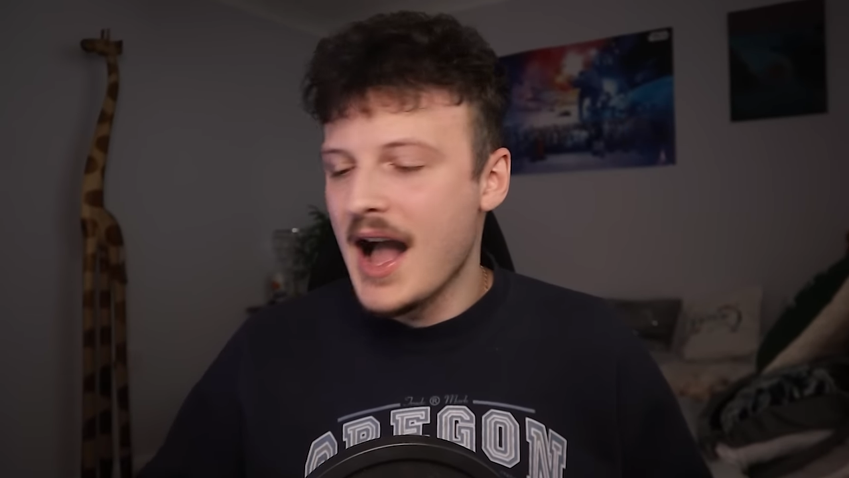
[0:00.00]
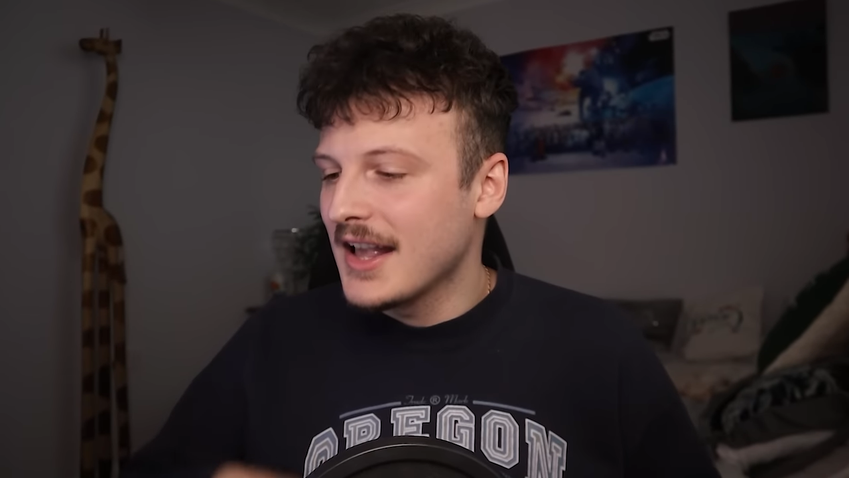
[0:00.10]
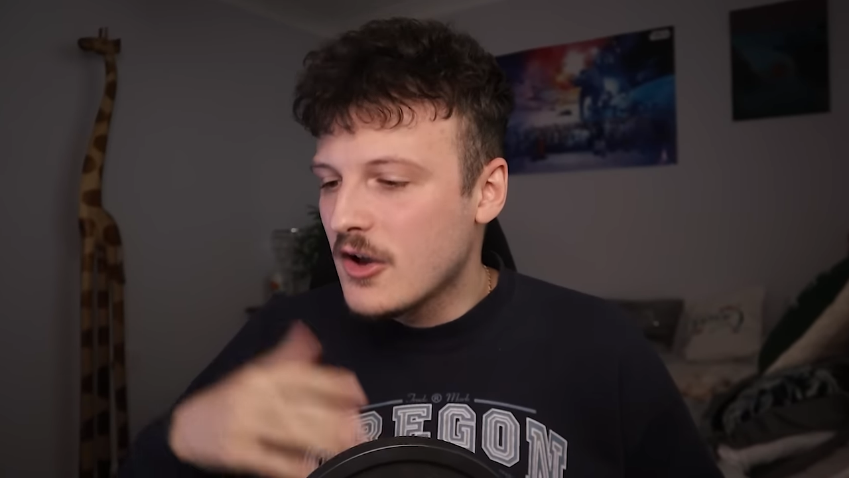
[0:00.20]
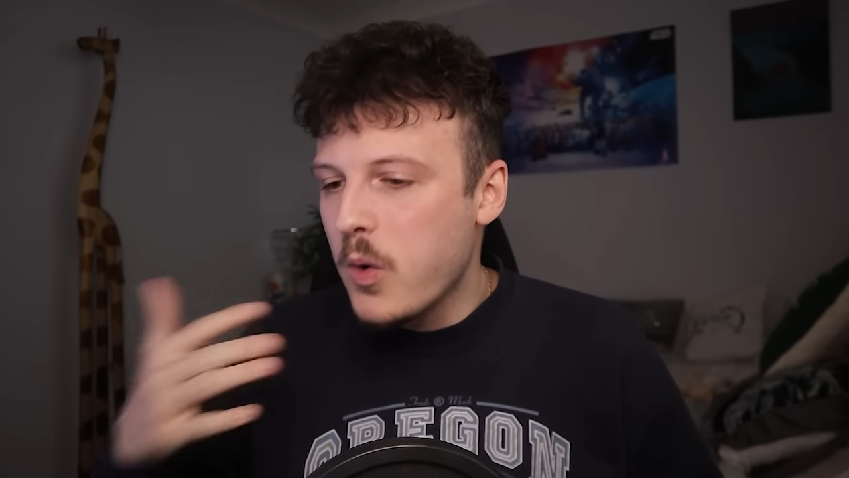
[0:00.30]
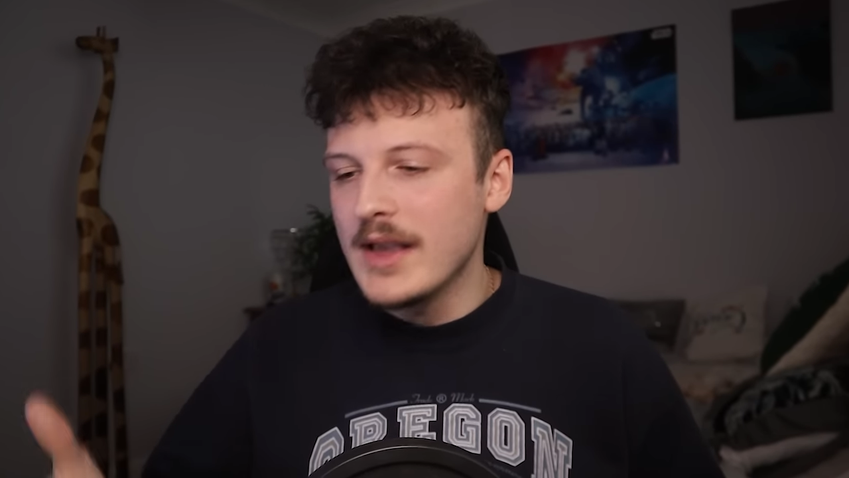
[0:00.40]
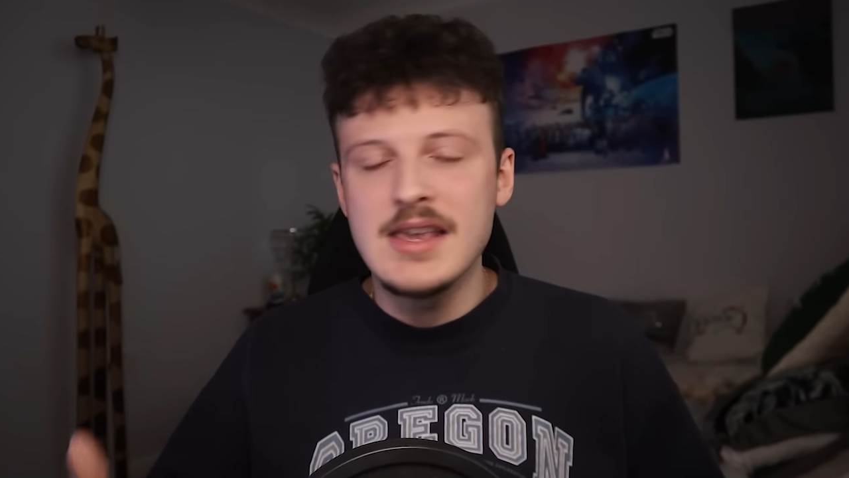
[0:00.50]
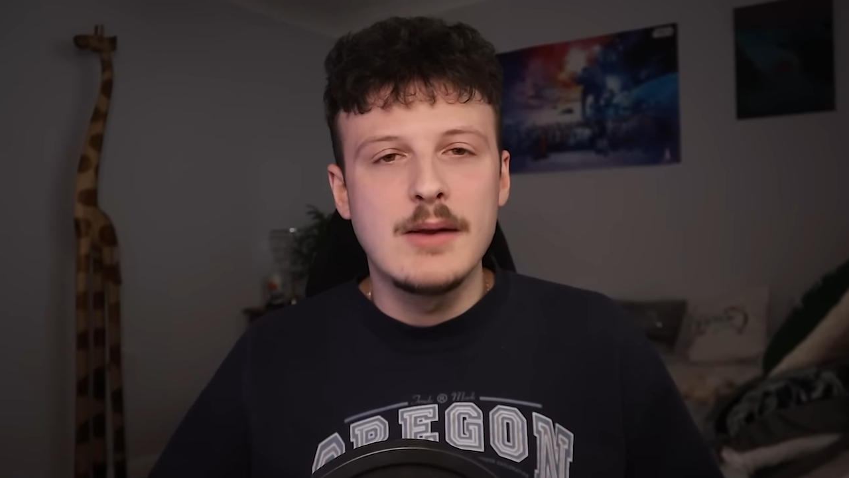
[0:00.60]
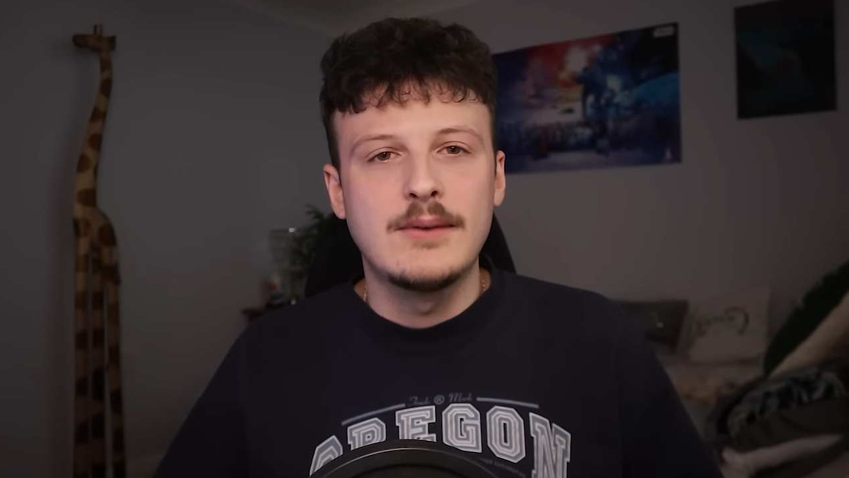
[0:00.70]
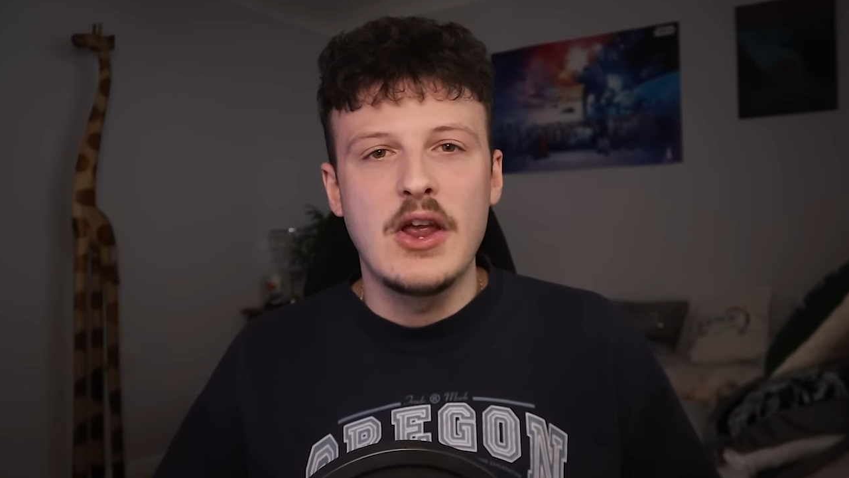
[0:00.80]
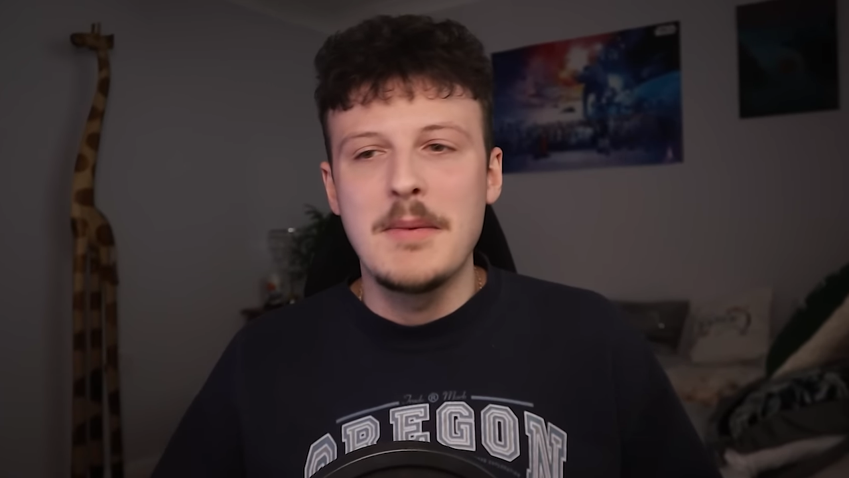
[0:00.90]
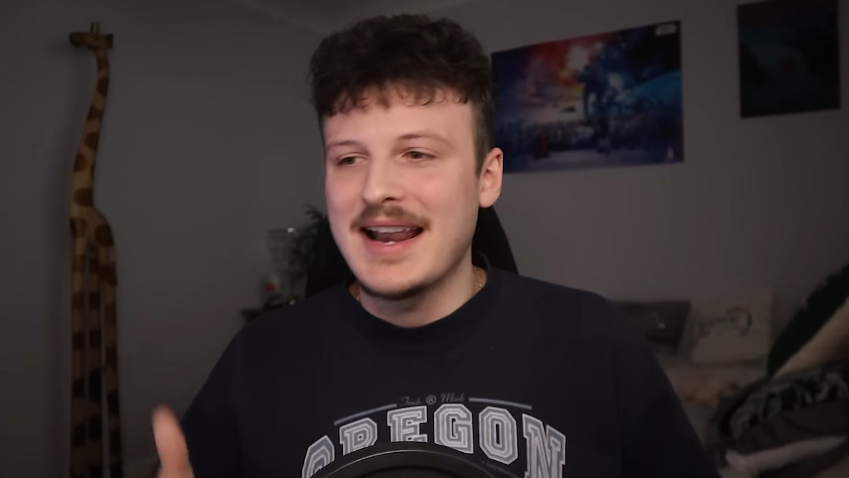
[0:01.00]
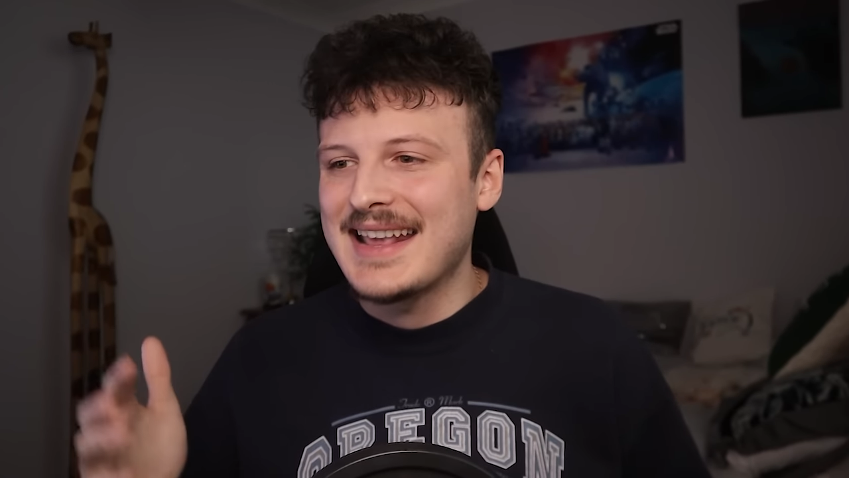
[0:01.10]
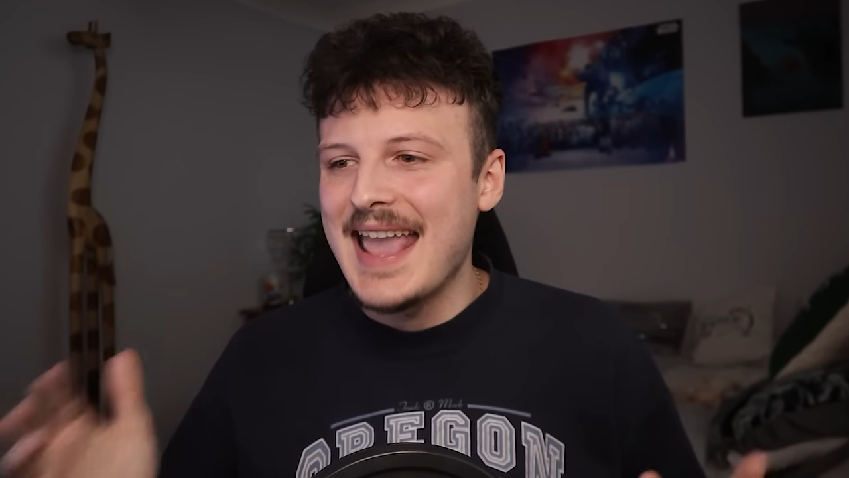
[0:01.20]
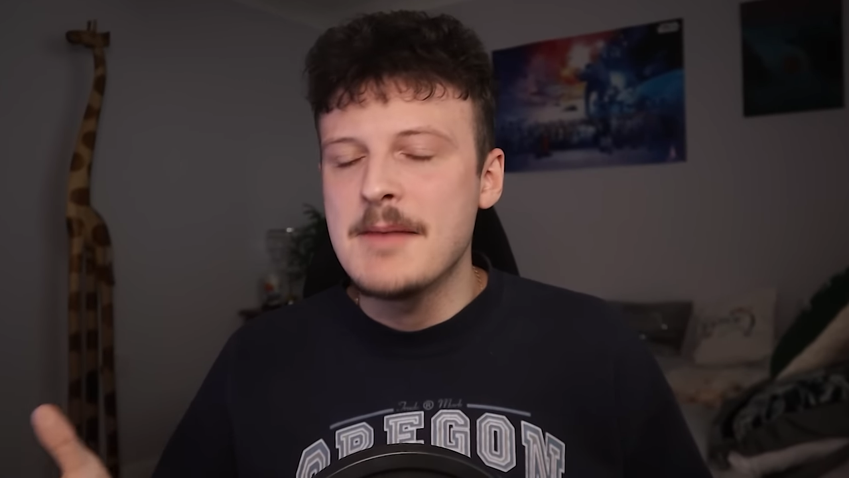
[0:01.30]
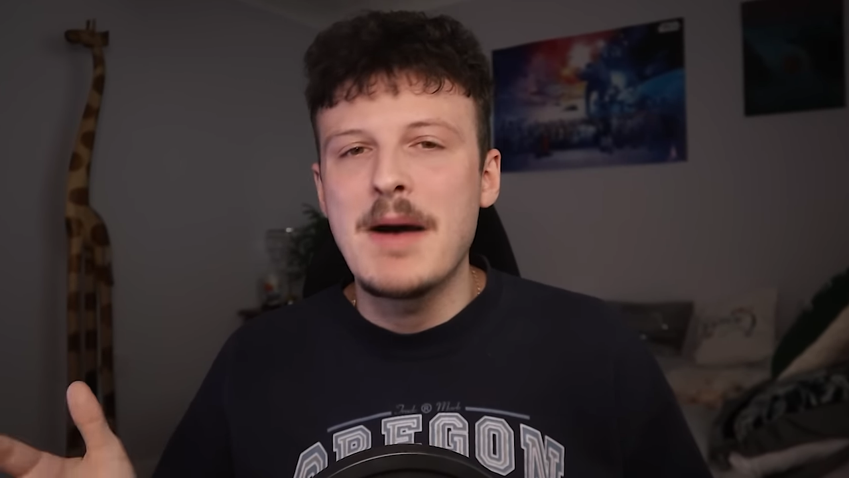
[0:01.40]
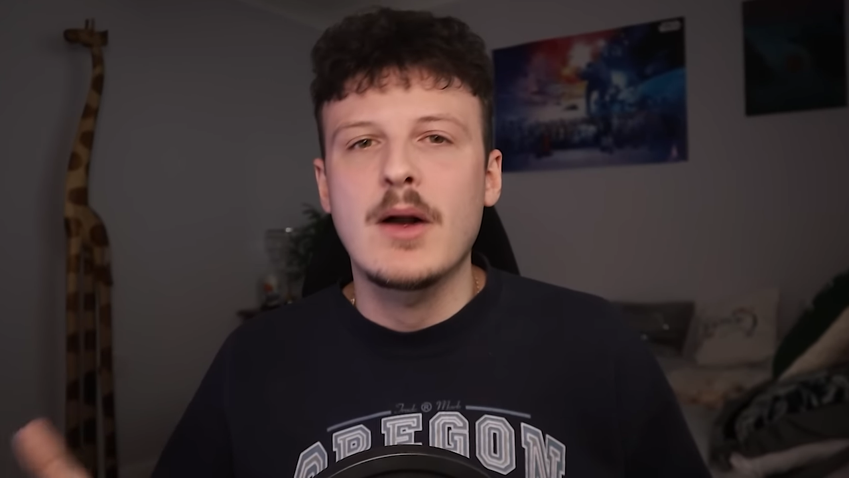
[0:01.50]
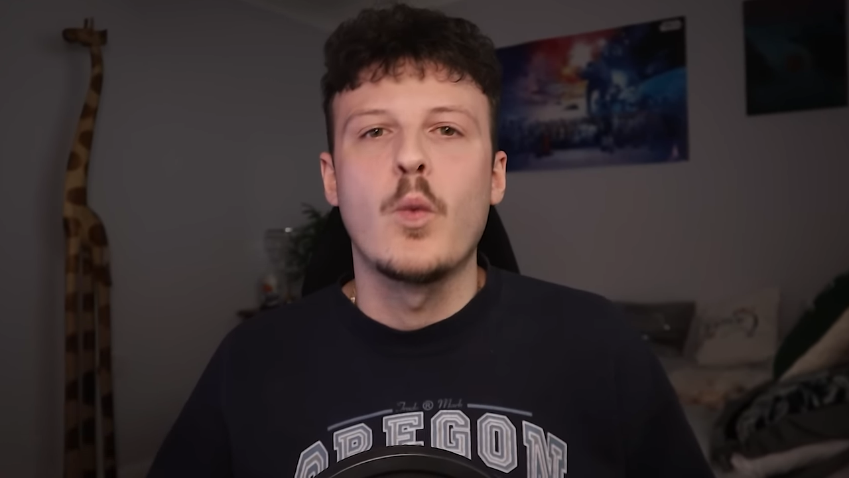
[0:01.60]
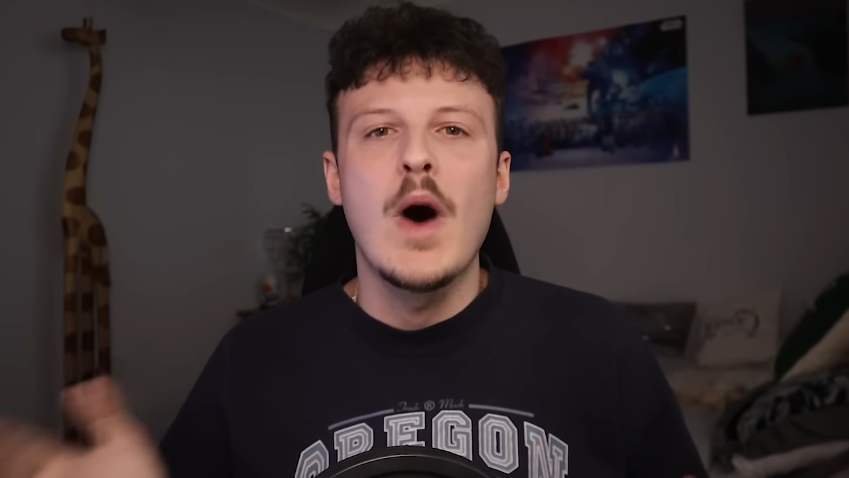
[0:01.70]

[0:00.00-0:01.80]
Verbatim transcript: I quit YouTube, and I came back